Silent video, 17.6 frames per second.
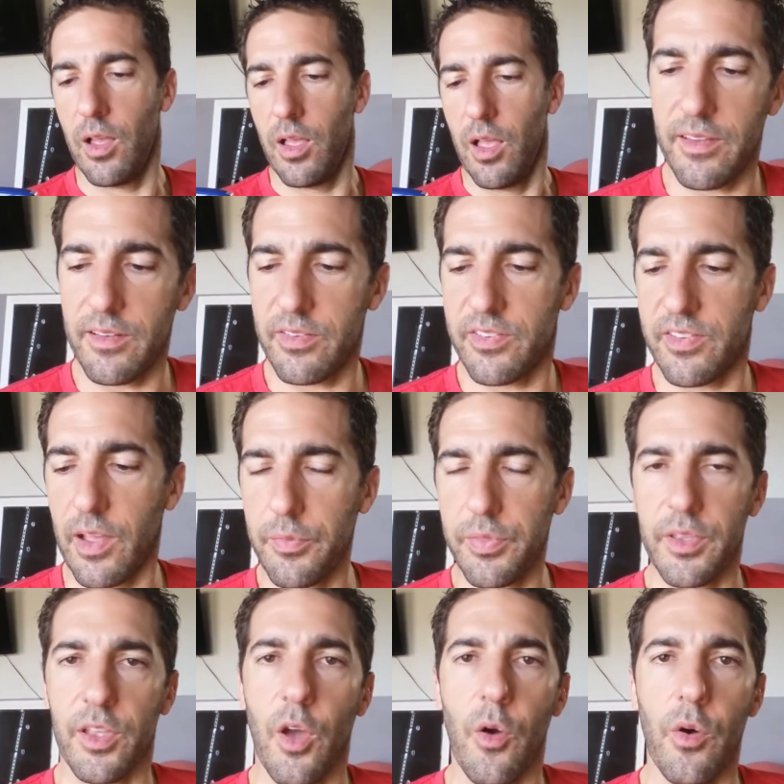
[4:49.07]
there's
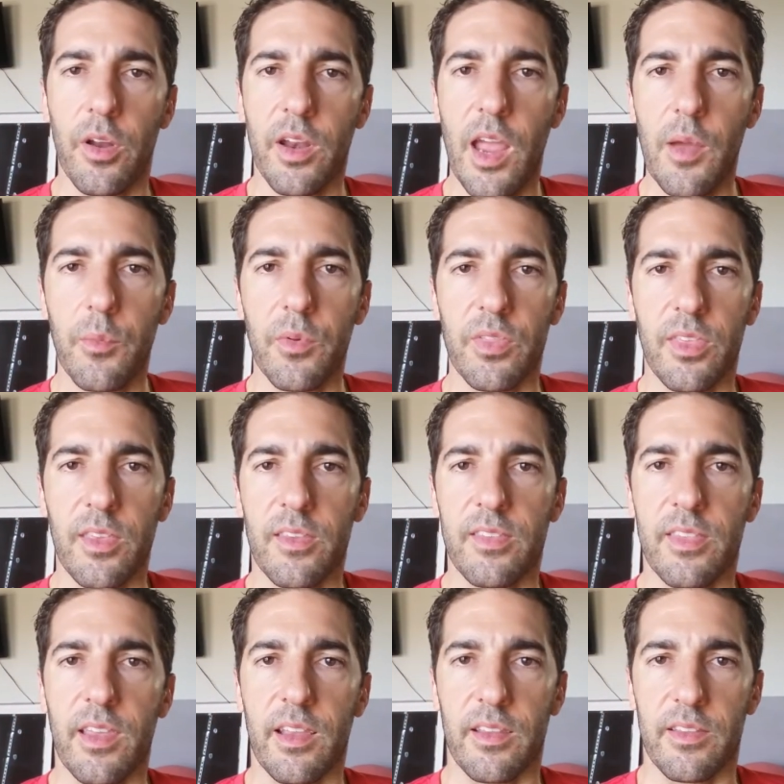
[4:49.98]
something going on with
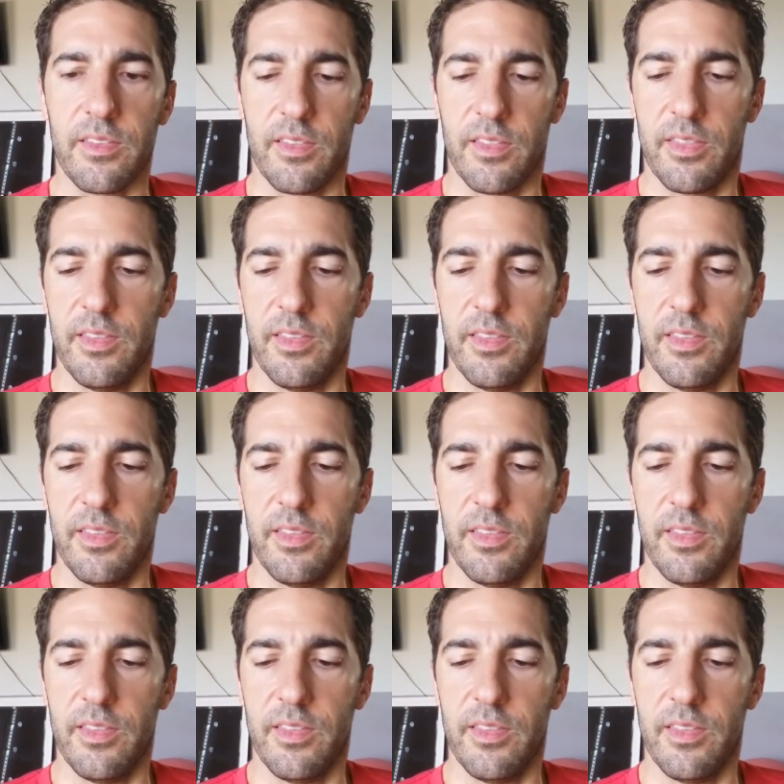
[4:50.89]
these things.